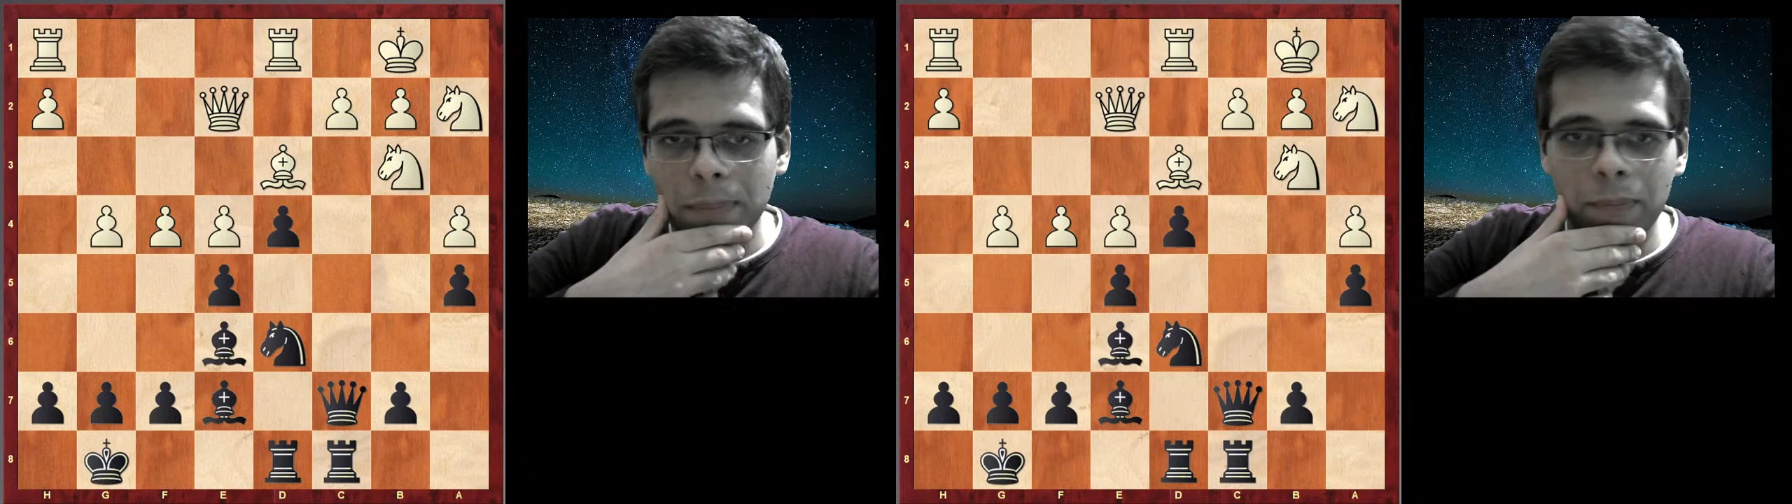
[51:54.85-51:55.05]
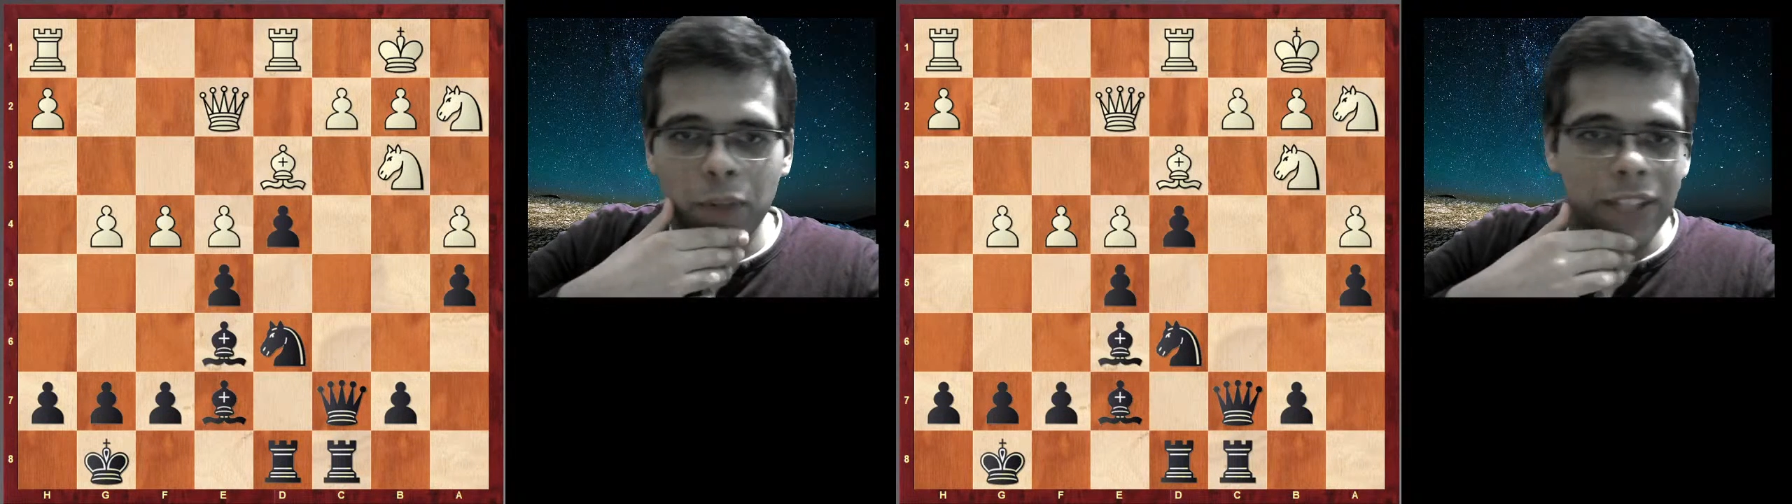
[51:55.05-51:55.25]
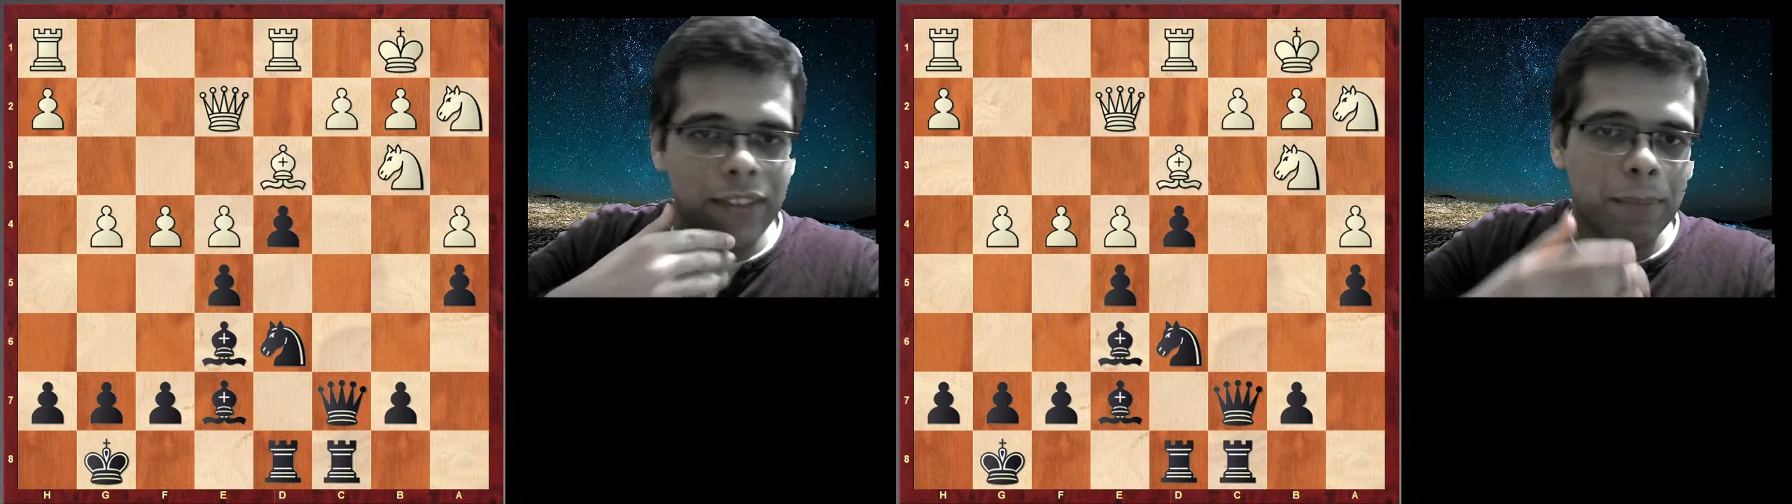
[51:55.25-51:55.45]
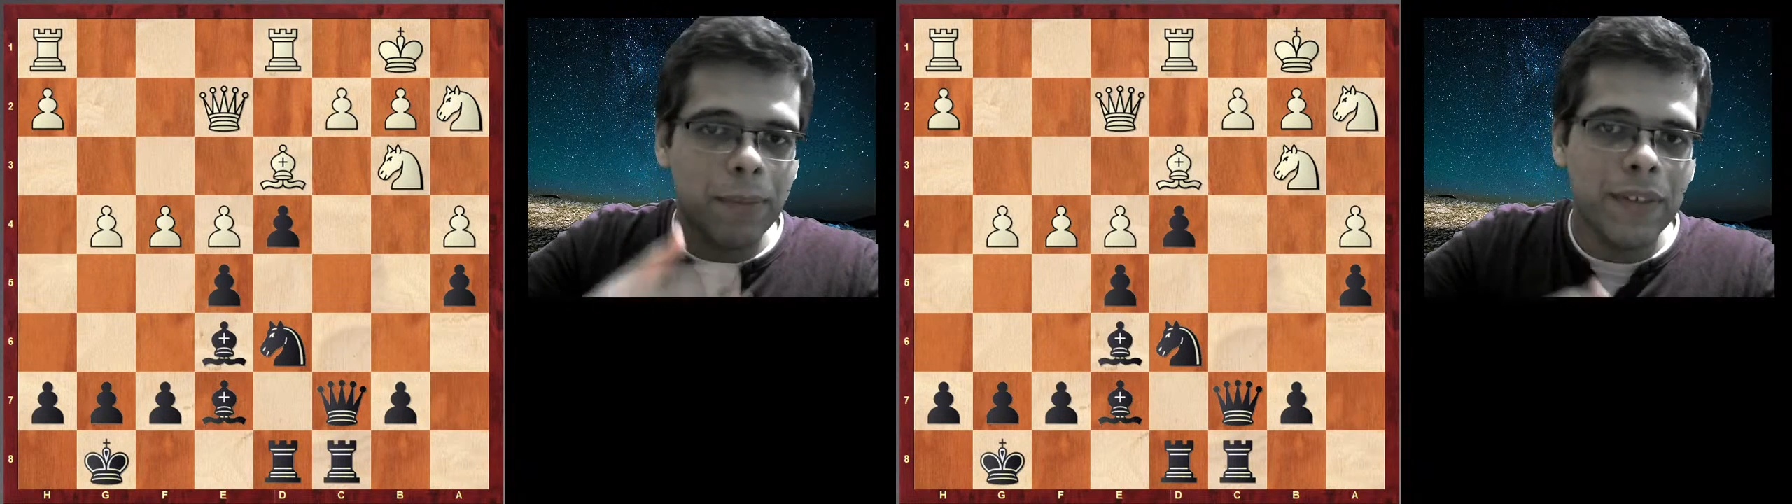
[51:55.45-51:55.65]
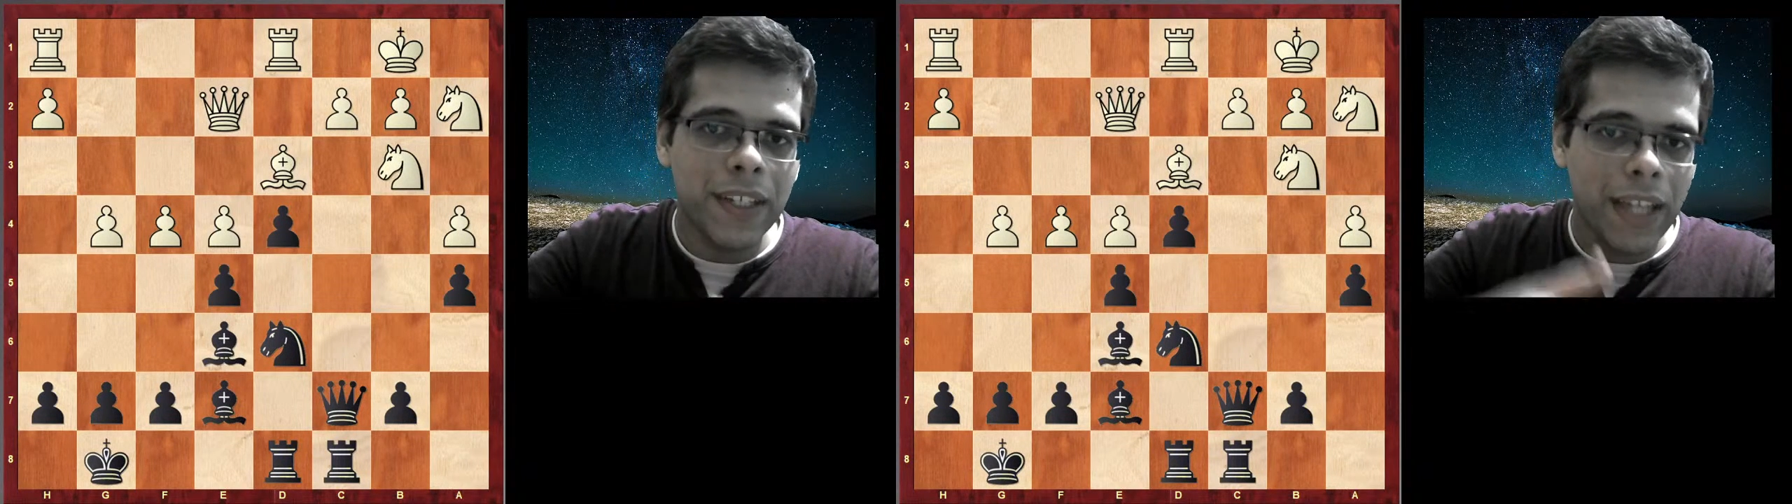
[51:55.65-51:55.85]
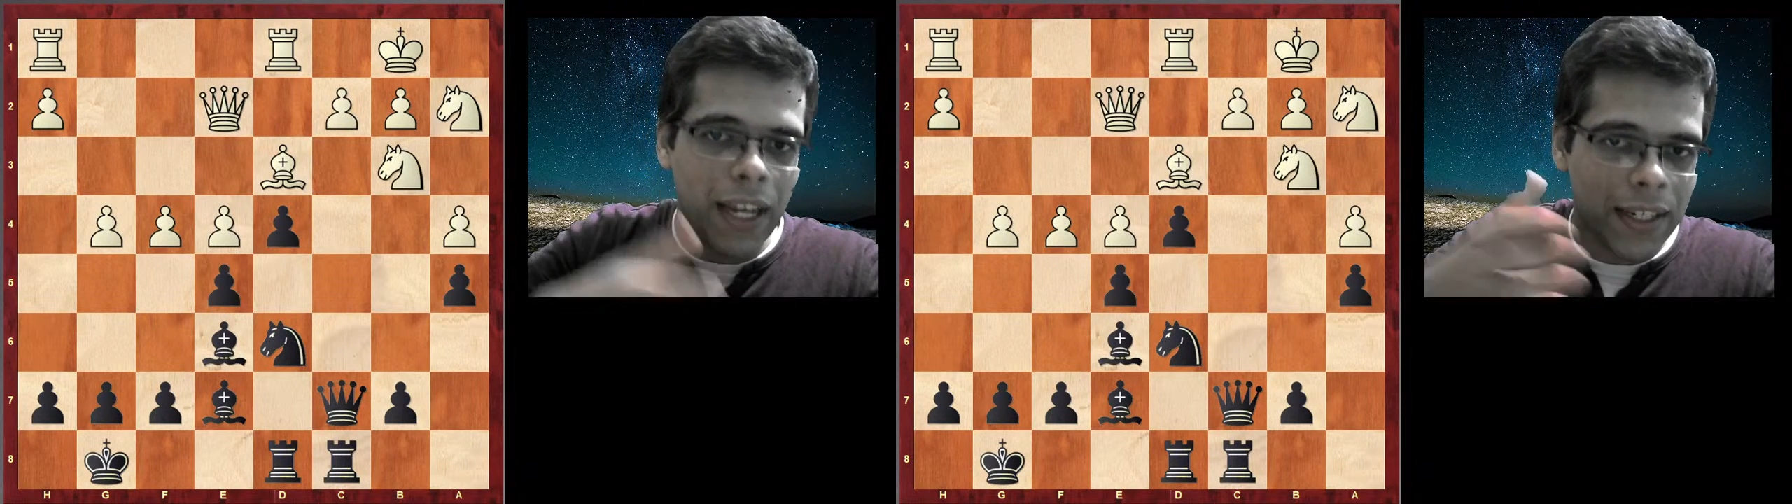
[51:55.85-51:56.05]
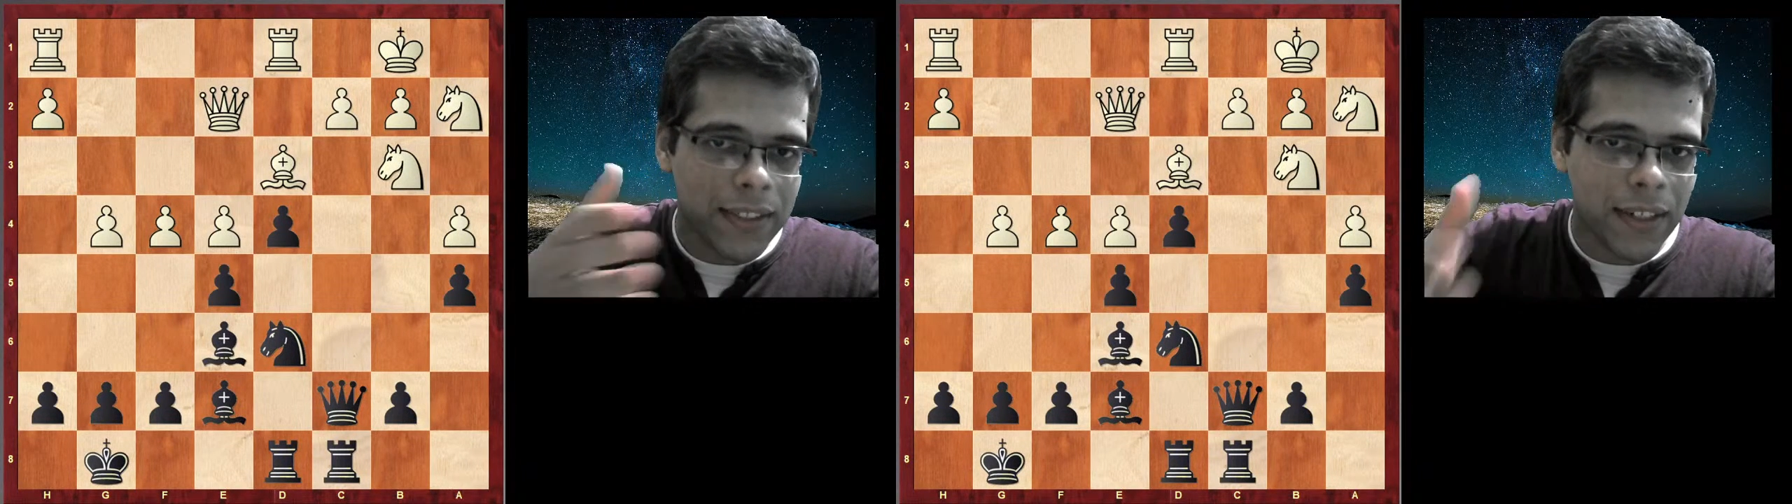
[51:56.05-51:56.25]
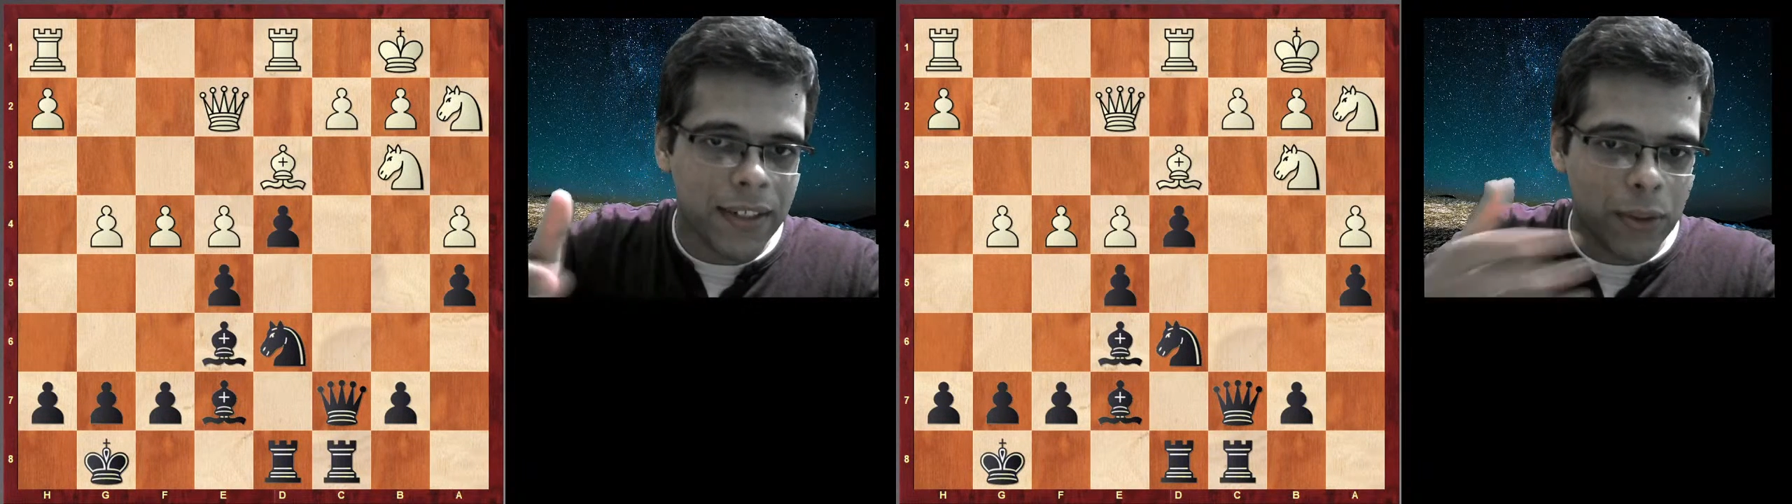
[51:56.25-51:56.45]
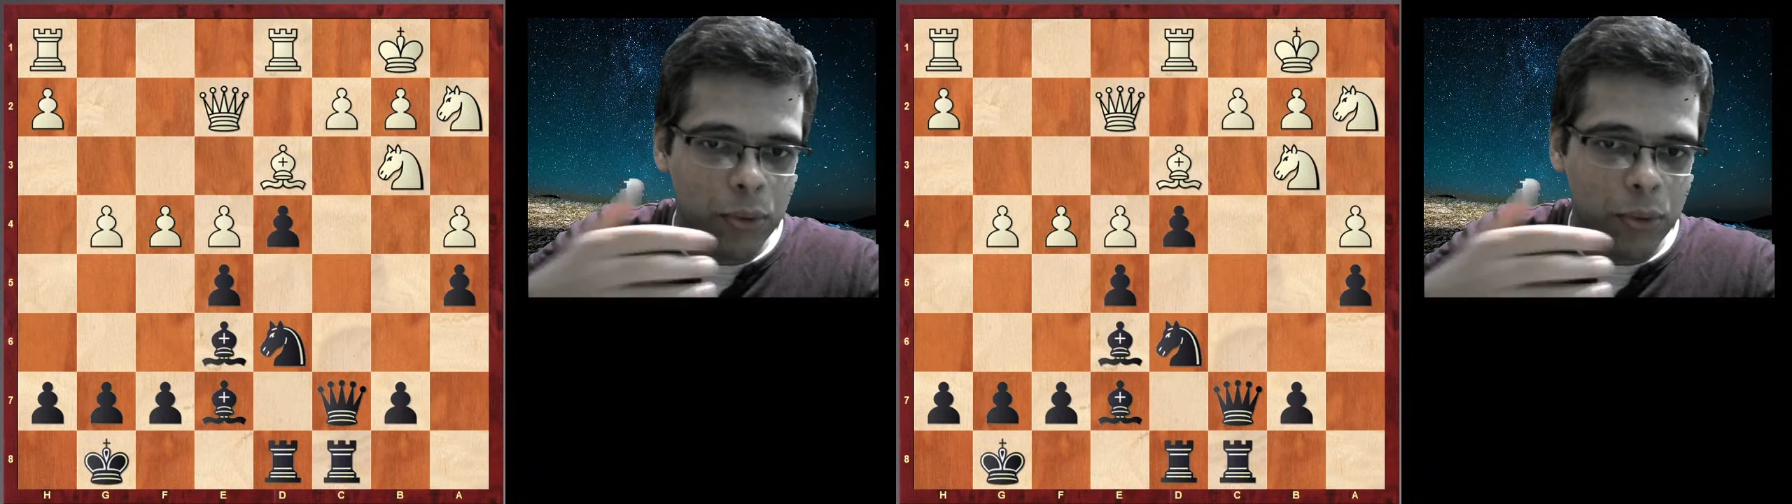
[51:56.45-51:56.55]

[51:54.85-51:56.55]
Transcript: For example, we can extend it to